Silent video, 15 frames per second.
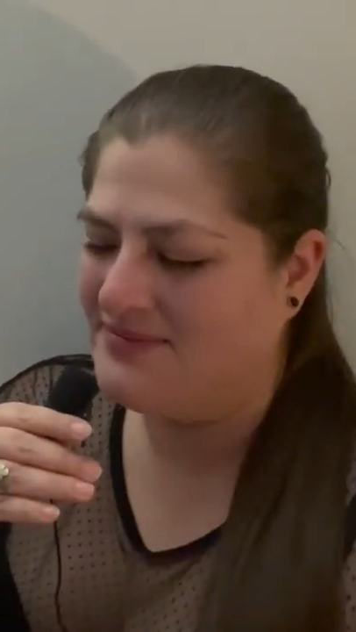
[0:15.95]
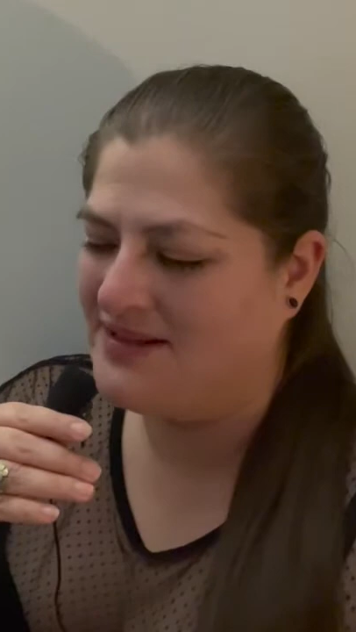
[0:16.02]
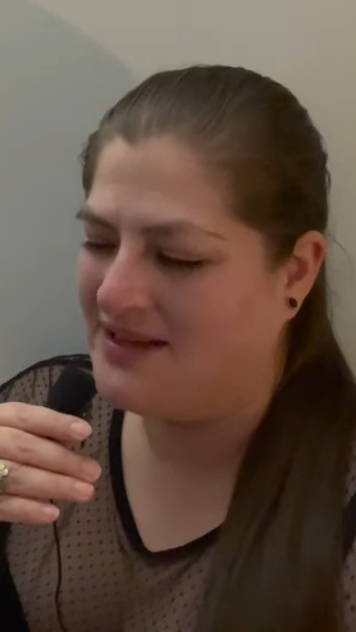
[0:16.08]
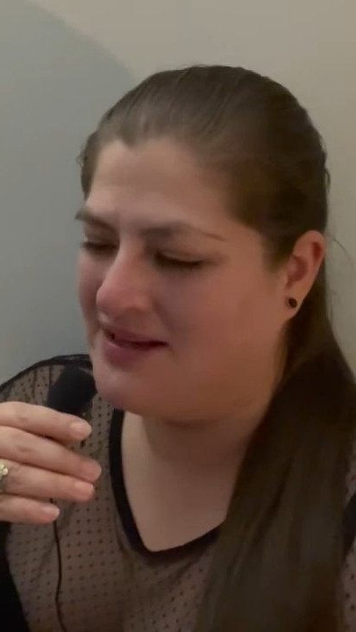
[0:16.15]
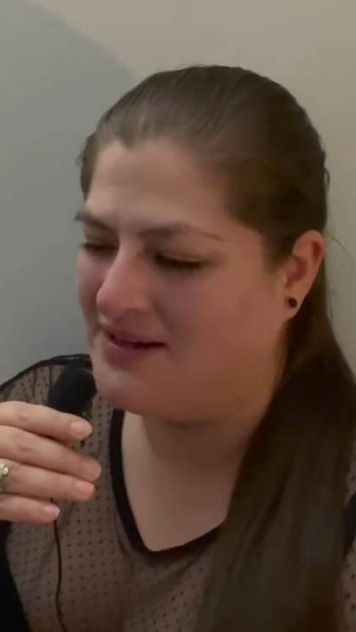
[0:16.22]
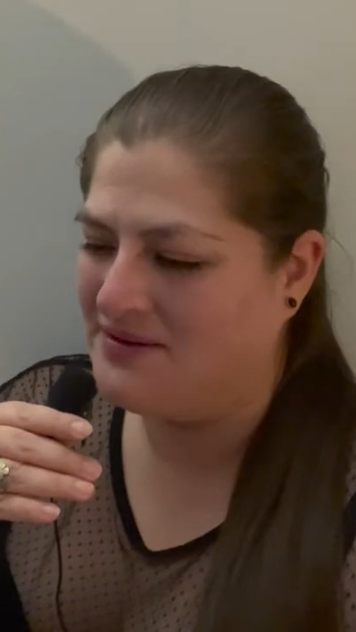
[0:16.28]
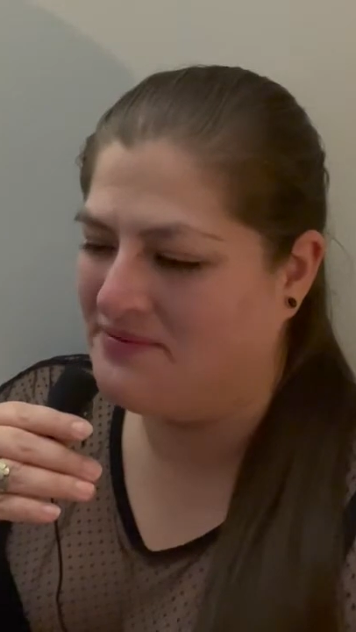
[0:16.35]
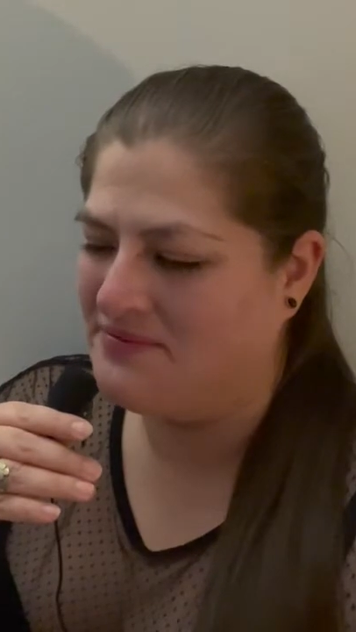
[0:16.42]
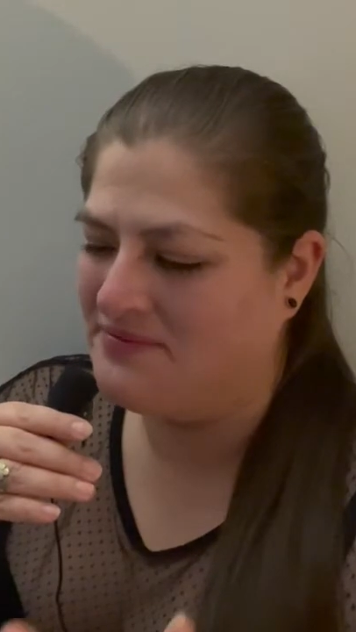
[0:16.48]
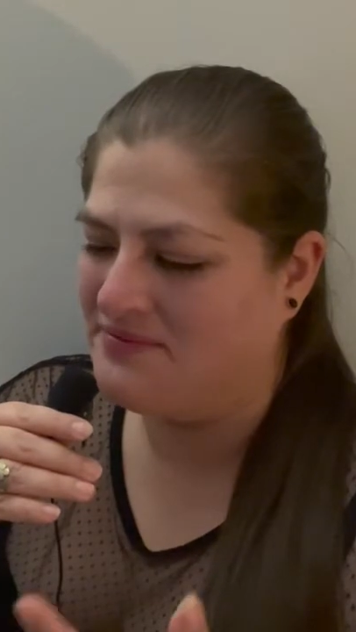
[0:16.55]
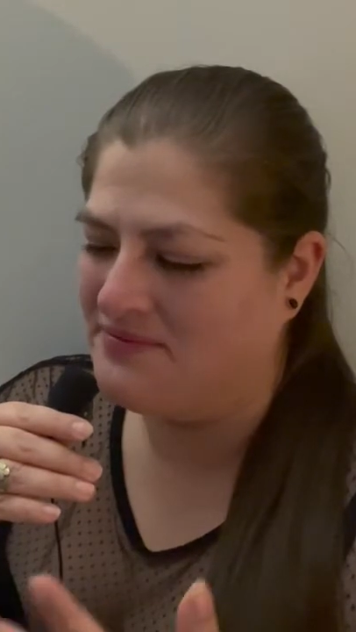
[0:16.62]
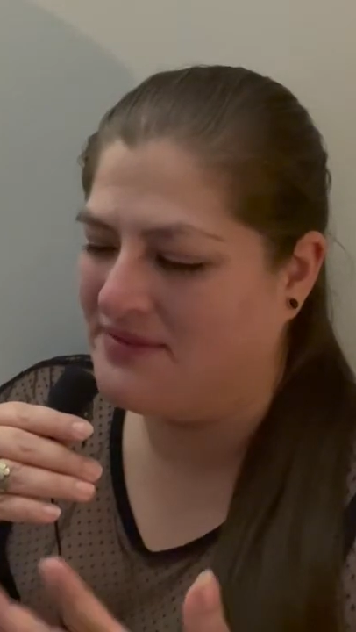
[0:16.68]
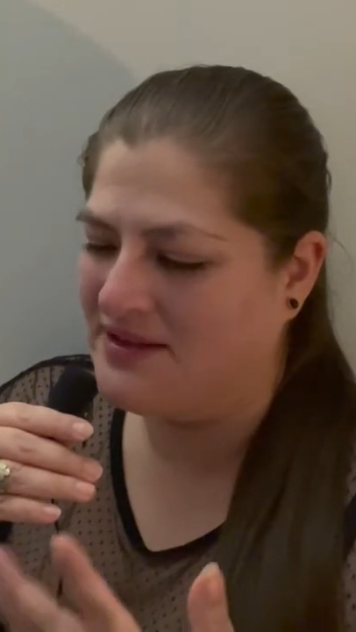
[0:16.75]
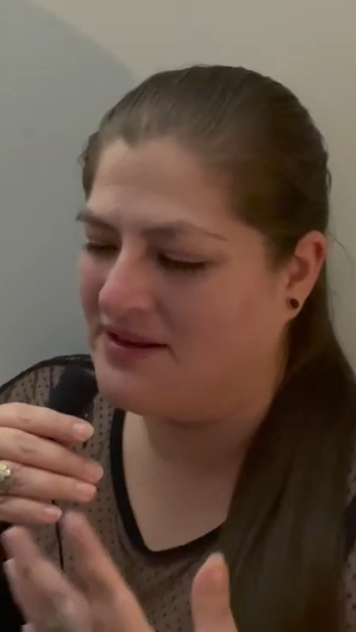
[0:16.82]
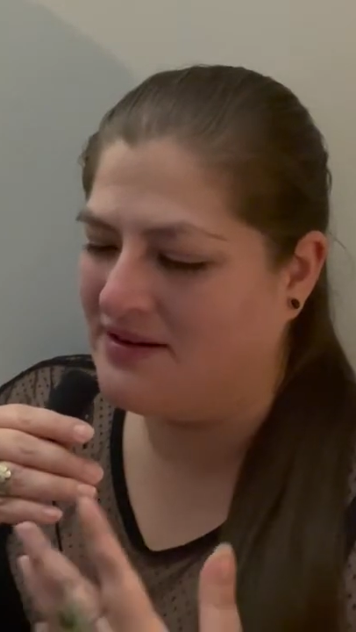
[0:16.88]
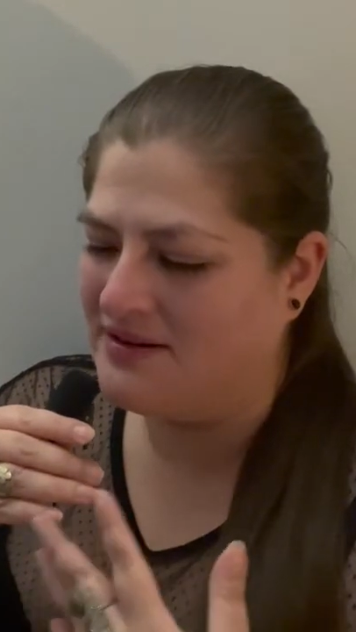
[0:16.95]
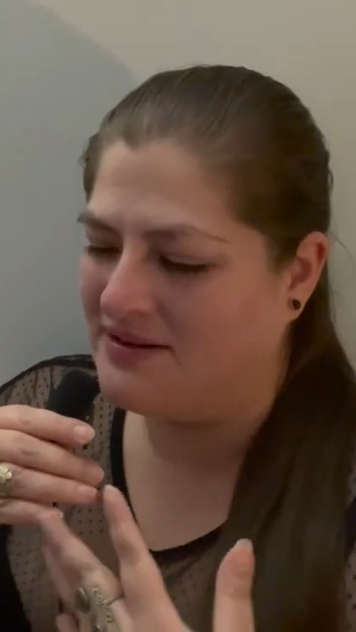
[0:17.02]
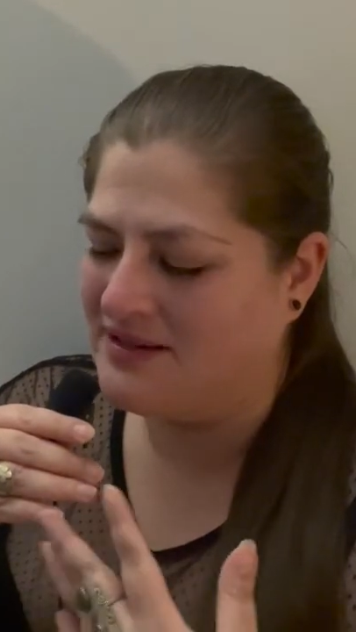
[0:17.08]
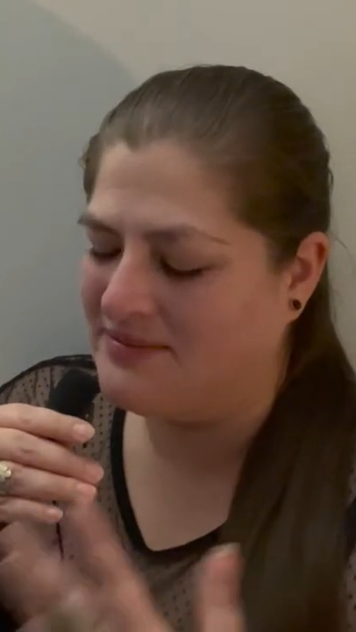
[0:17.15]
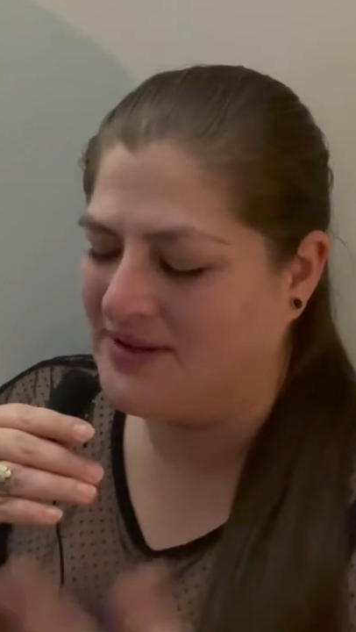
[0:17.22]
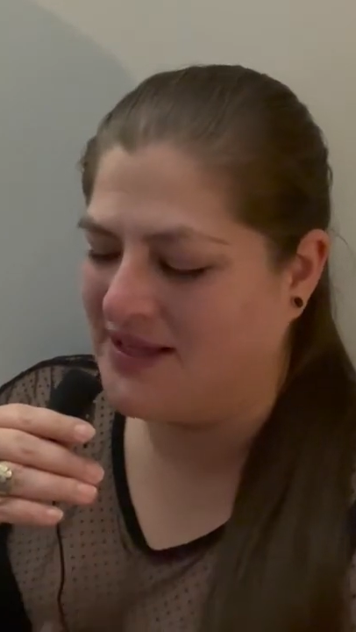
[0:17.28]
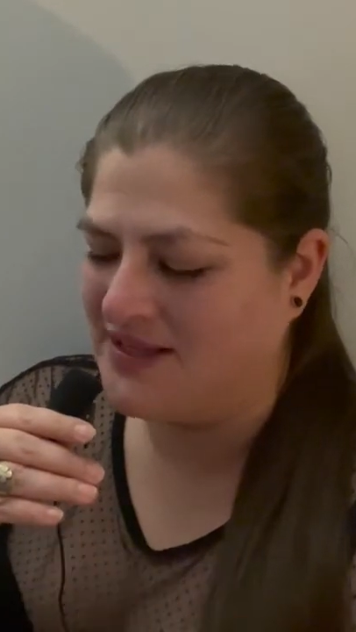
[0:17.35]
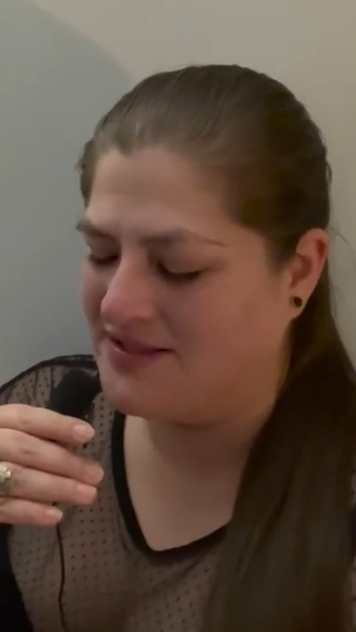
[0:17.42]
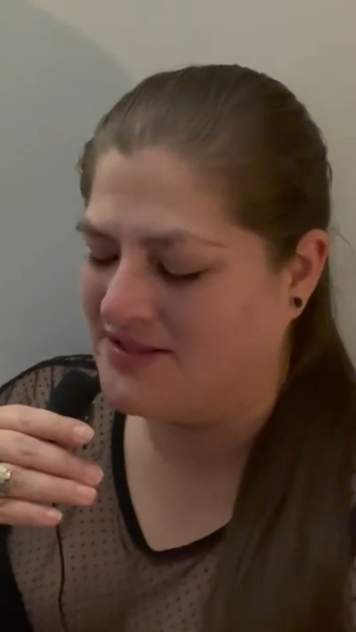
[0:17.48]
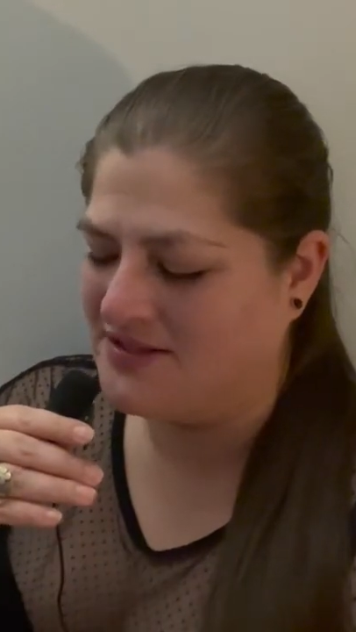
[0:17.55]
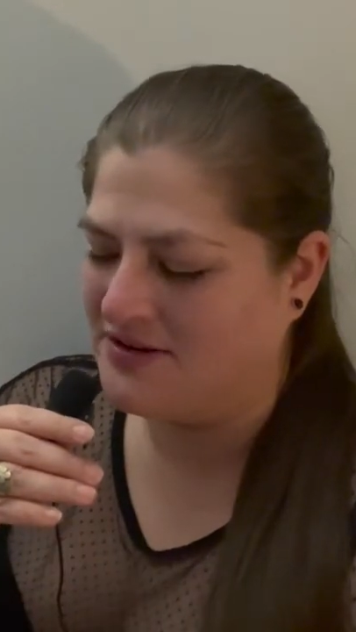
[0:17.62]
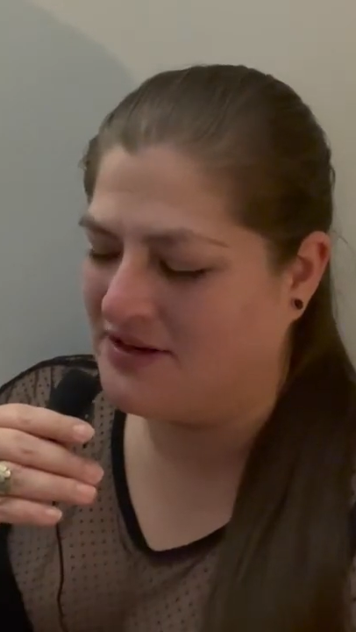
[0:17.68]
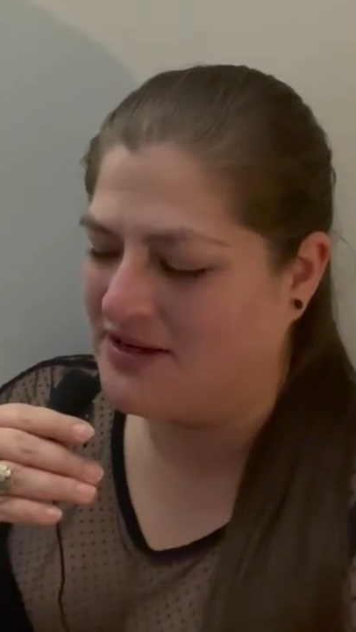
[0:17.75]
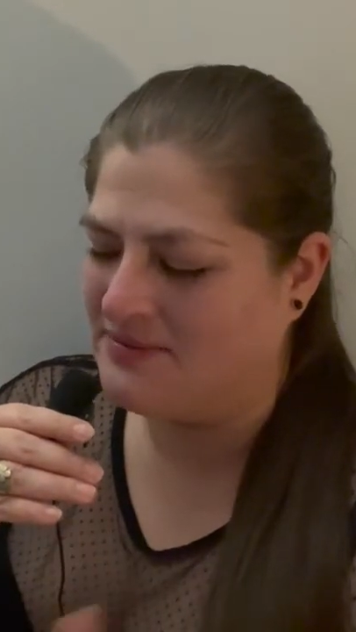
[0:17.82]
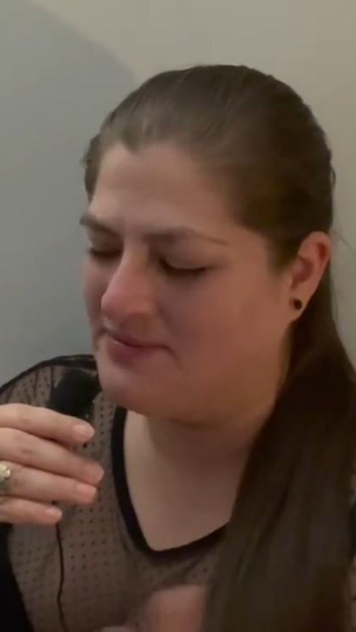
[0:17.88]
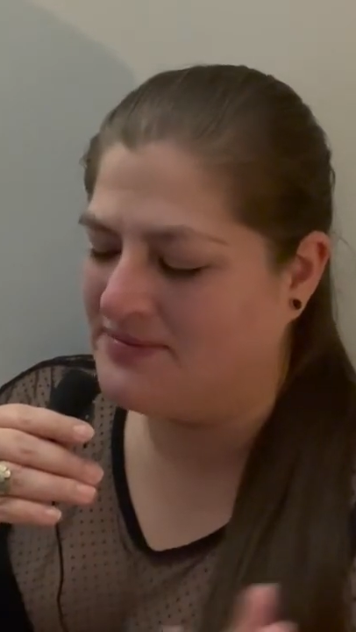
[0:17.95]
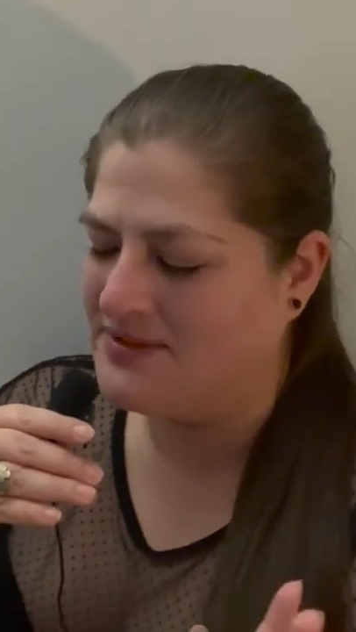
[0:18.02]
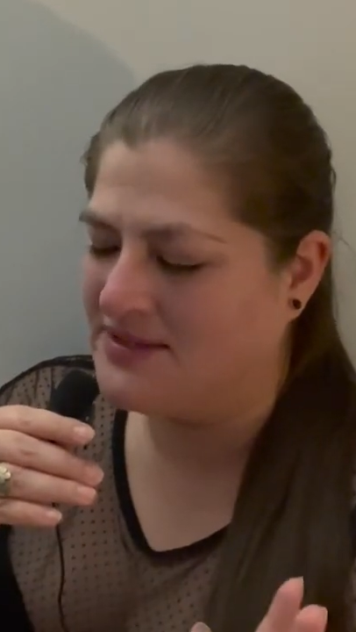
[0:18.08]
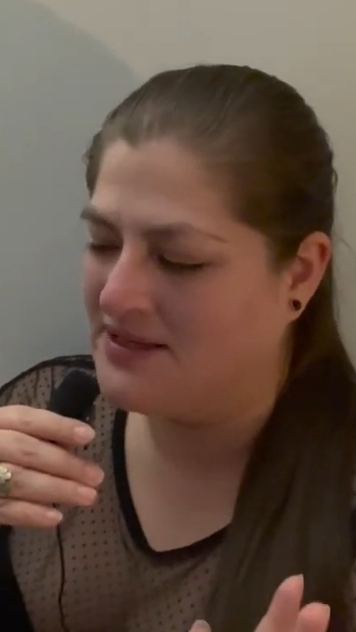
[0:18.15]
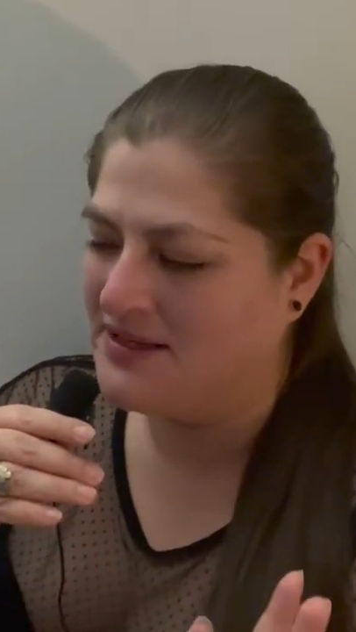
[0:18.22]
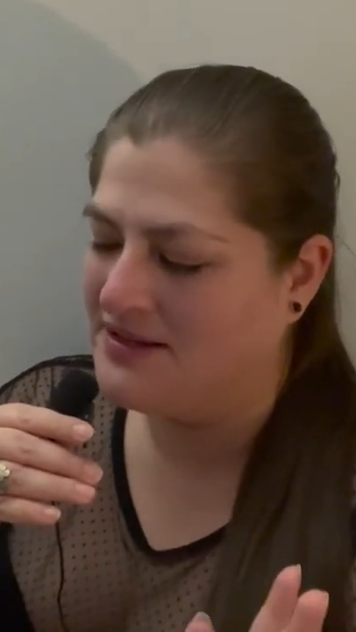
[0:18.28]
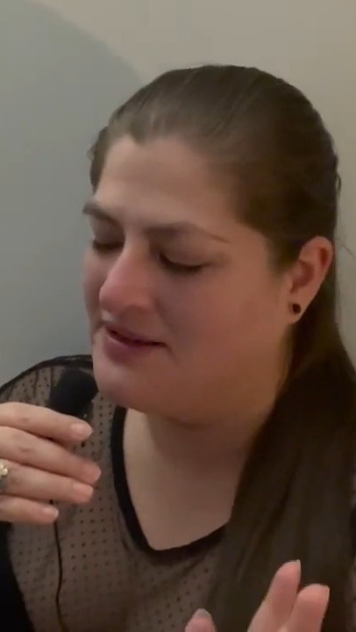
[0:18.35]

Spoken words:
in my Instagrams